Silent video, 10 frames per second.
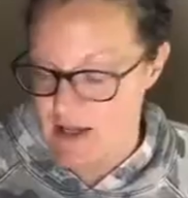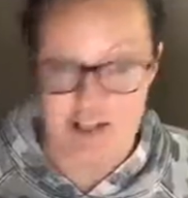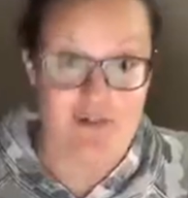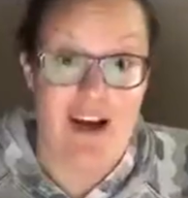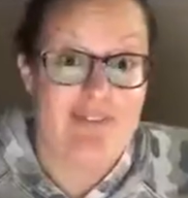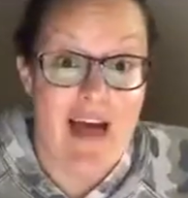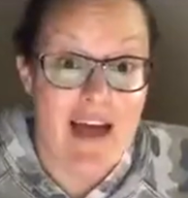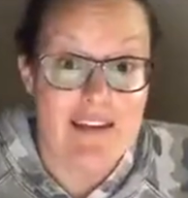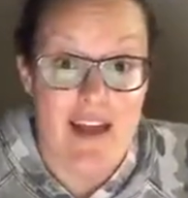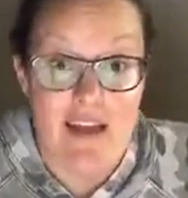I survived
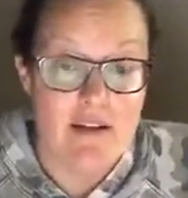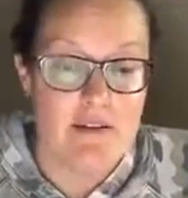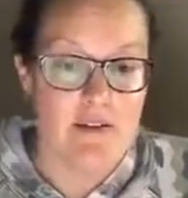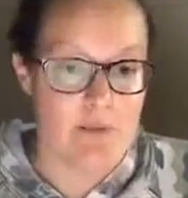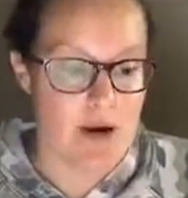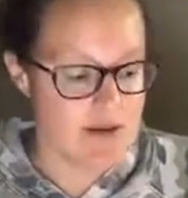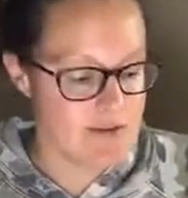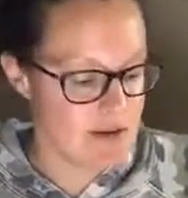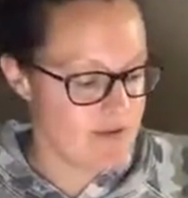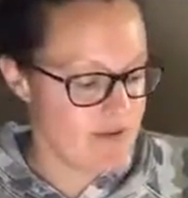that day, right?
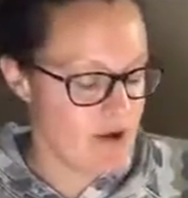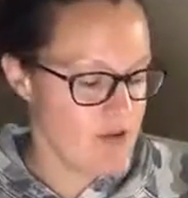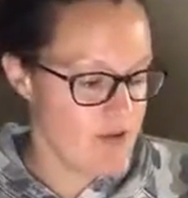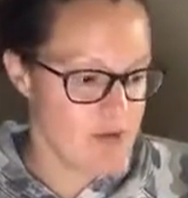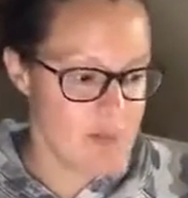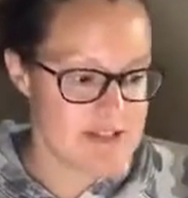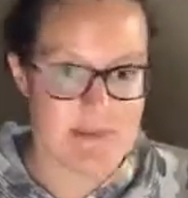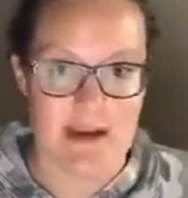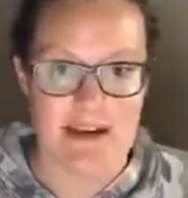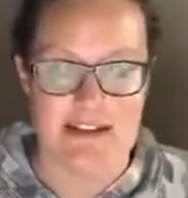I felt
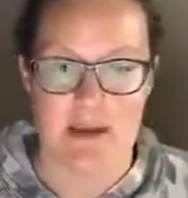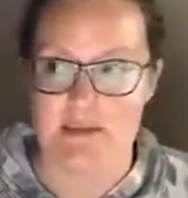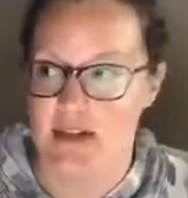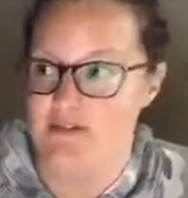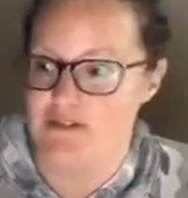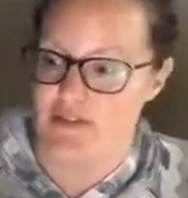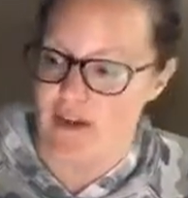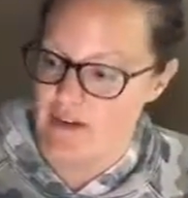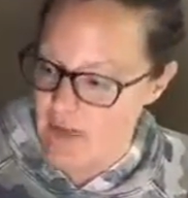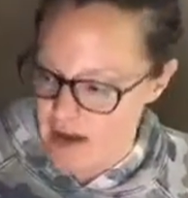pissy many times. I've
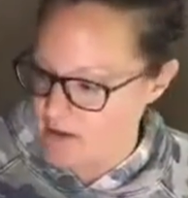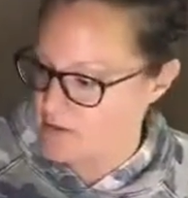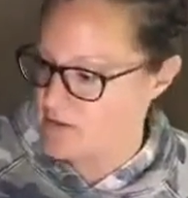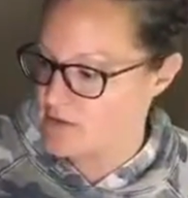survived that.